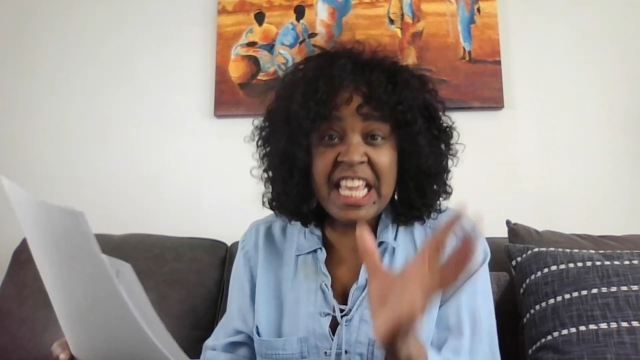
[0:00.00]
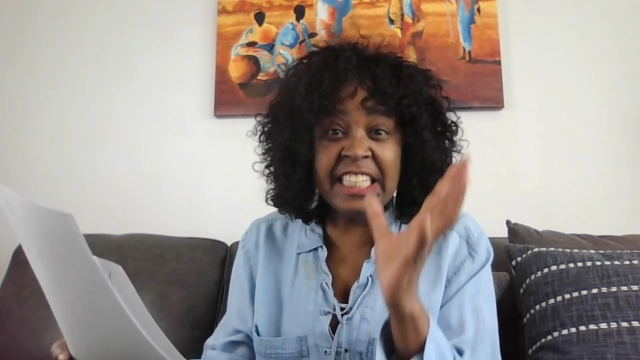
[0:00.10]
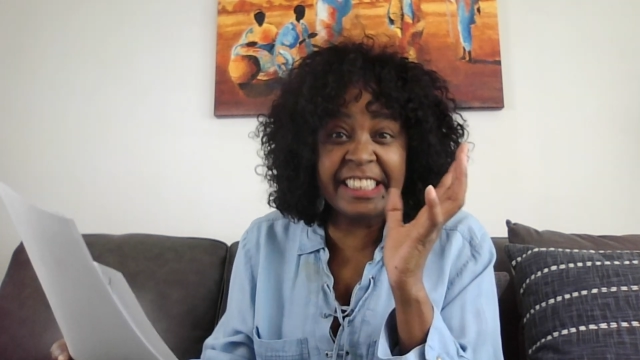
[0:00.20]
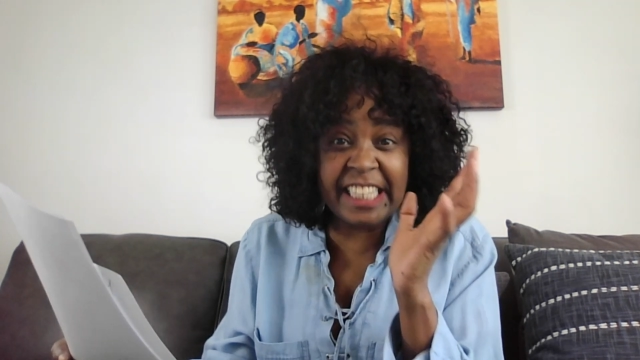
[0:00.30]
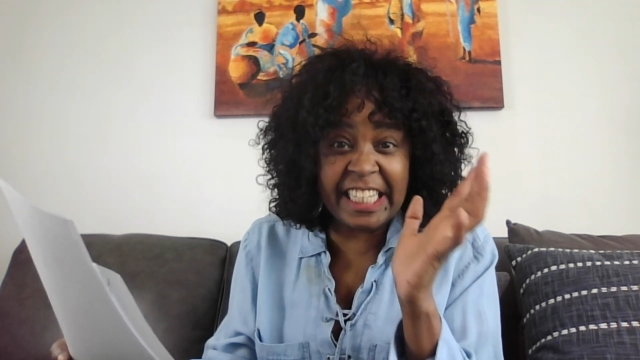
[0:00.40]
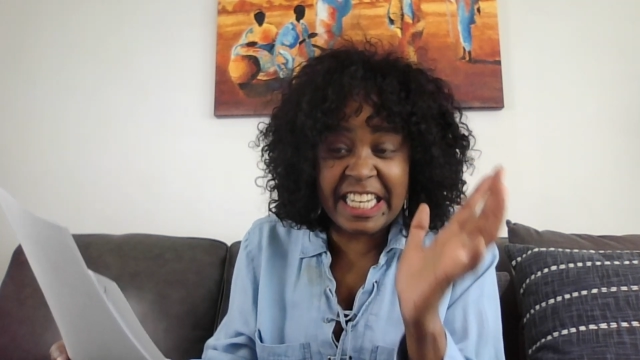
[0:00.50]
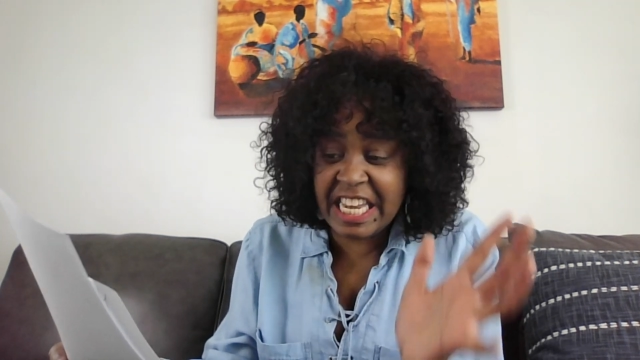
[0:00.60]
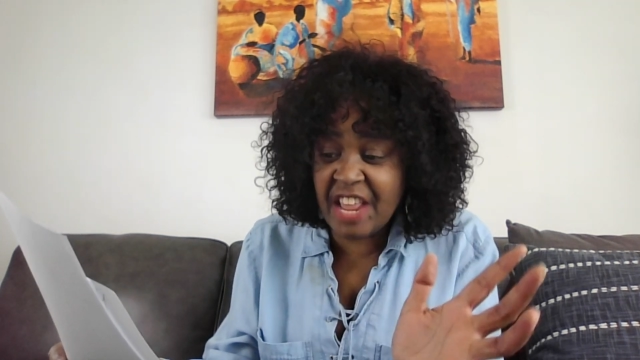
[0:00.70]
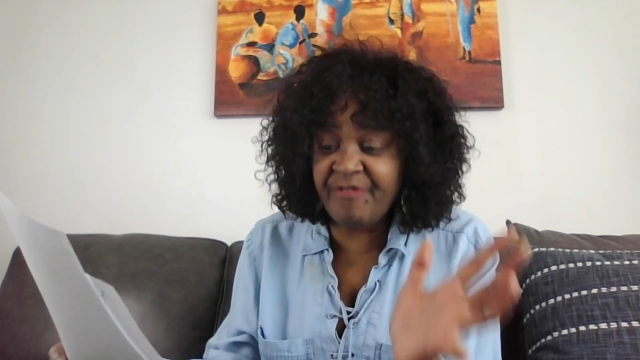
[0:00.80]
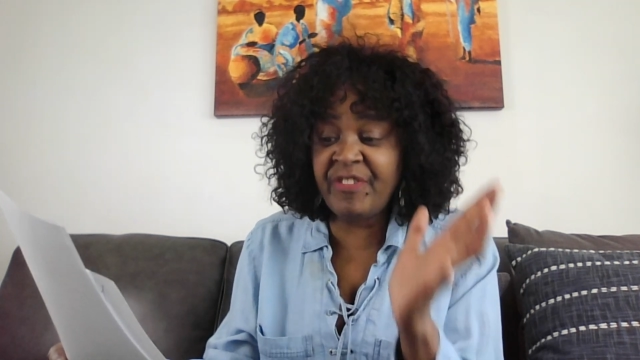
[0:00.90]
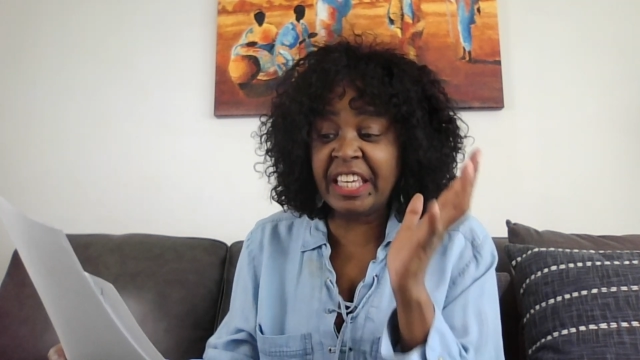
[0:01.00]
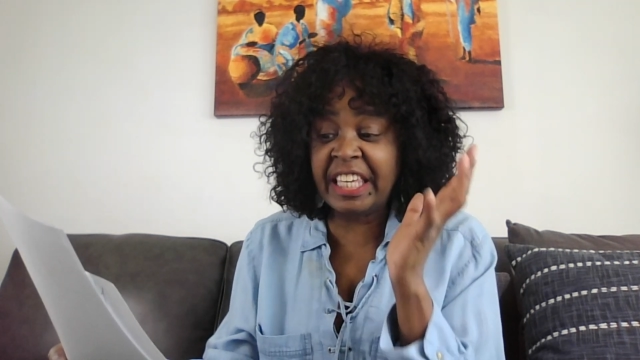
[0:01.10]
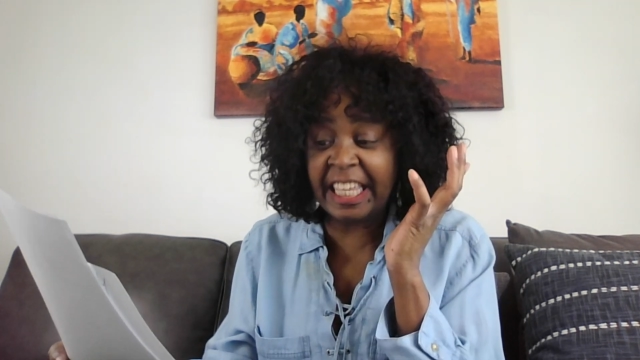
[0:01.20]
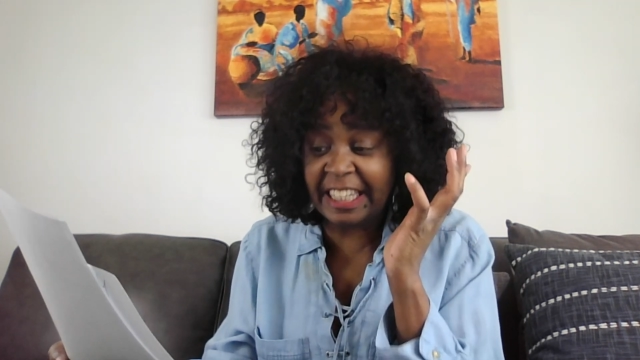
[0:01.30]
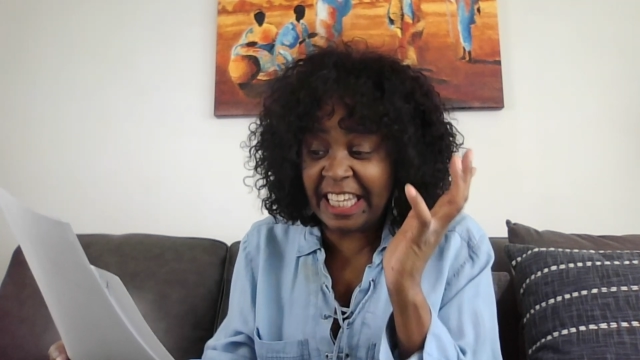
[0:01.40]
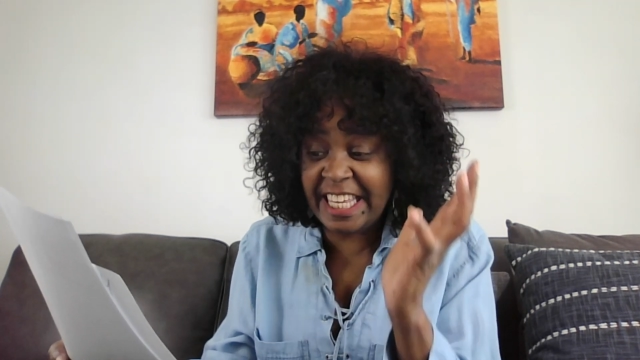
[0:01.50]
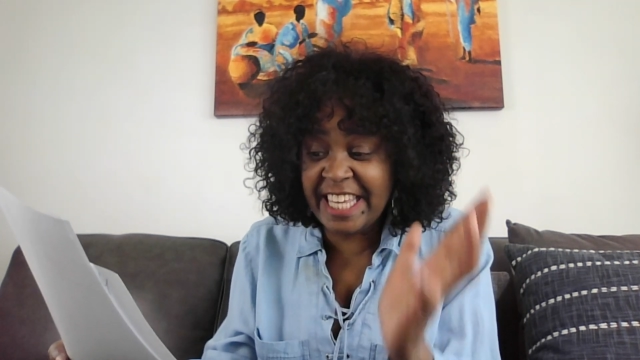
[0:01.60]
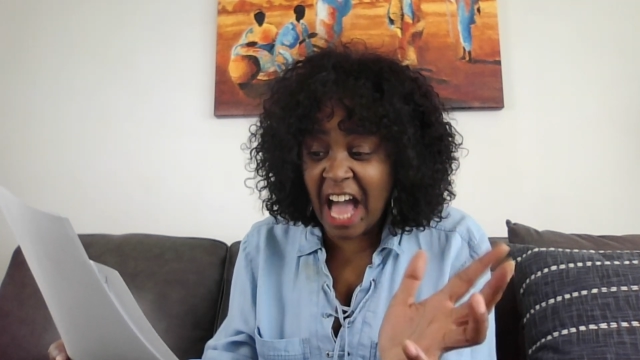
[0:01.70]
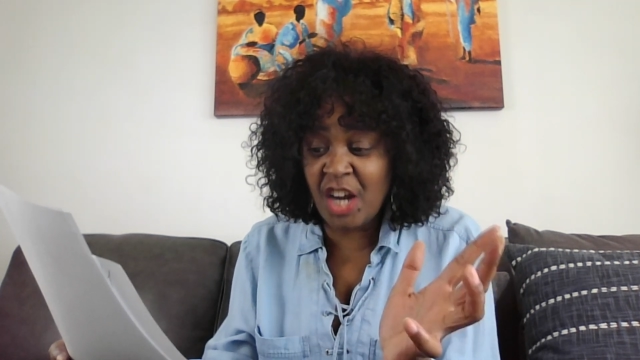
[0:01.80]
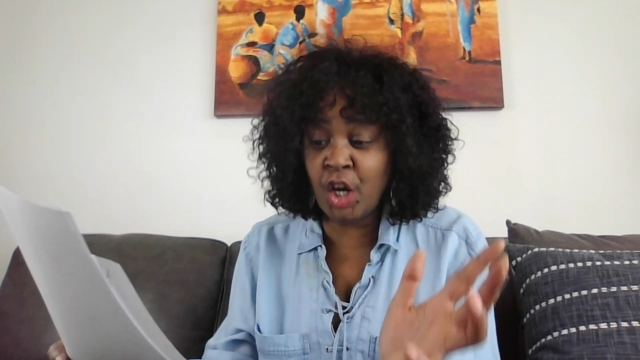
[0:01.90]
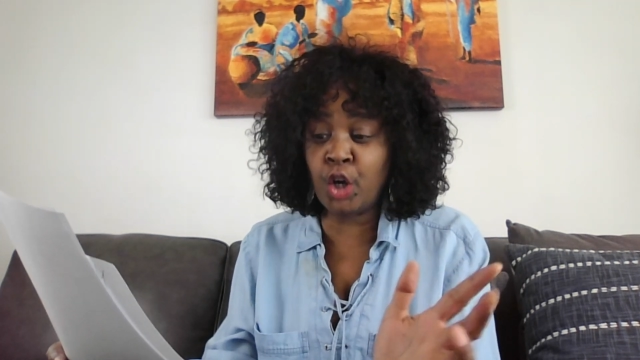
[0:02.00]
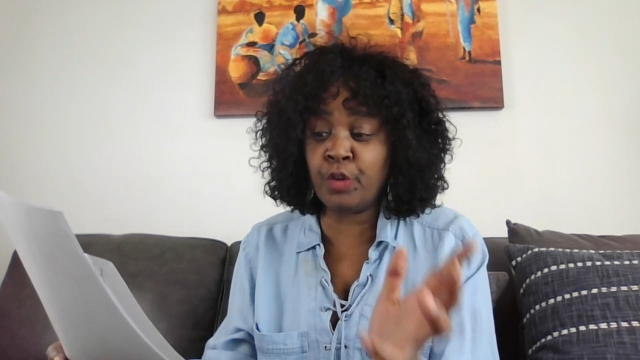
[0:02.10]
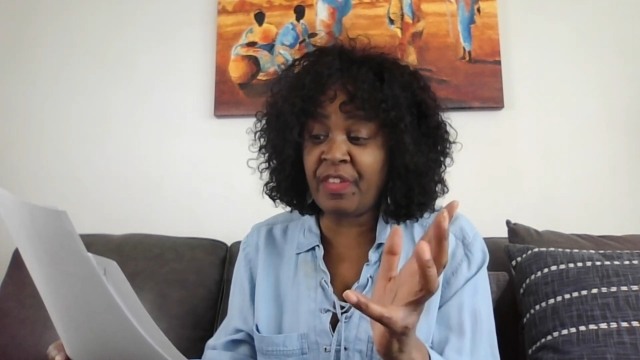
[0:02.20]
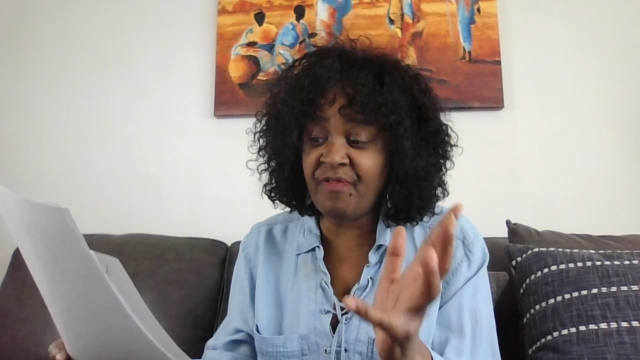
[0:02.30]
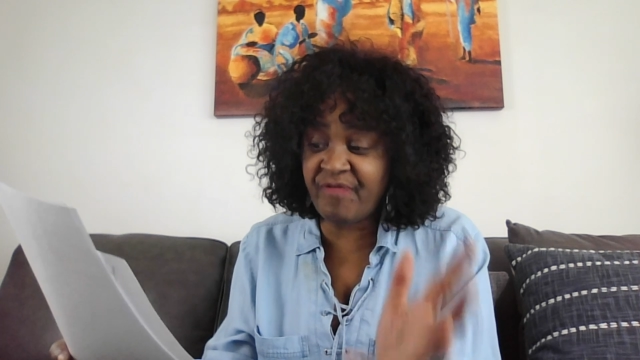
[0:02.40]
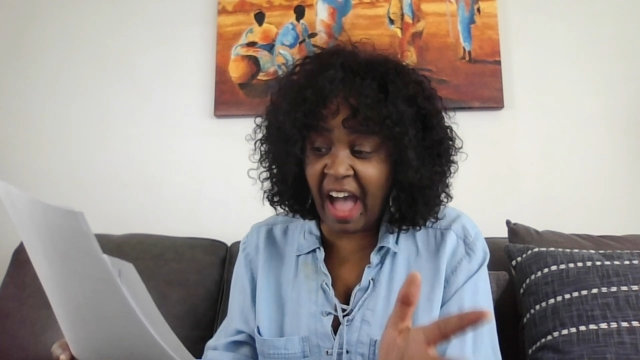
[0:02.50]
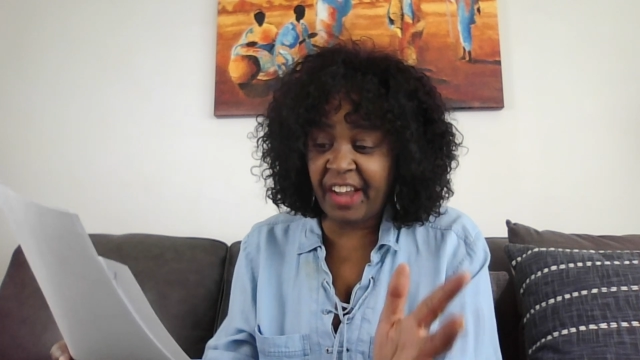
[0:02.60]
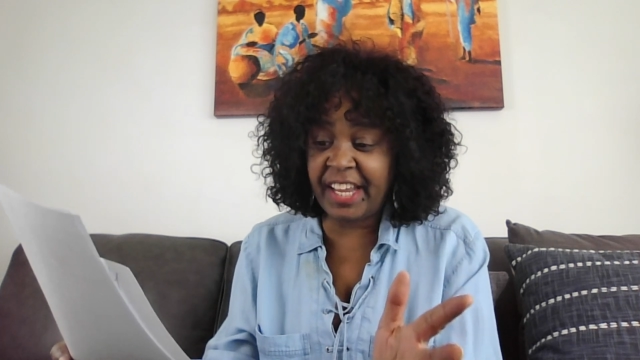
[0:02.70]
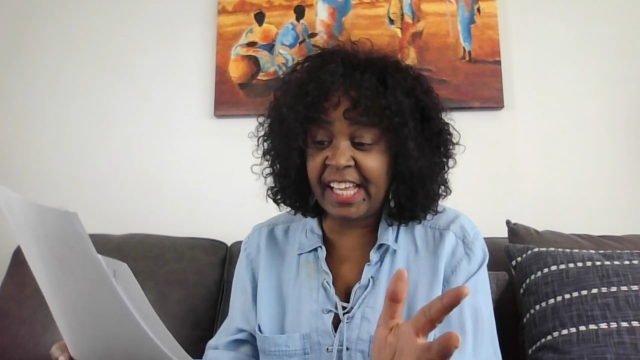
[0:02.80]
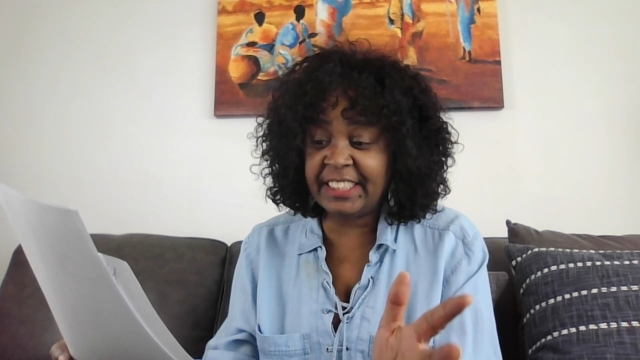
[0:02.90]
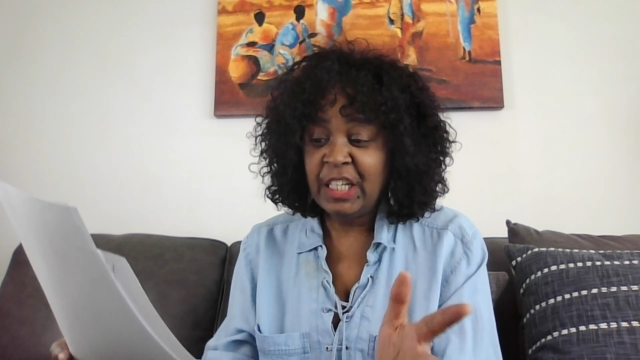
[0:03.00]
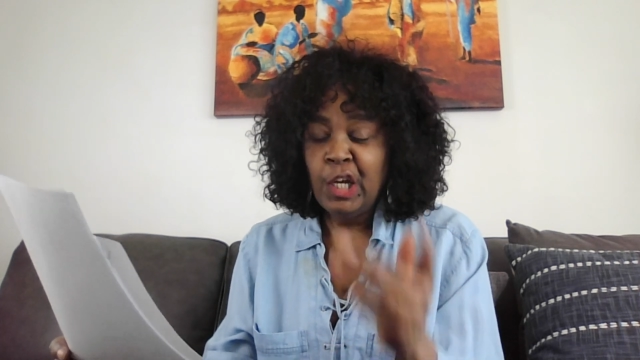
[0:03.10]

he's significantly younger than Valdez,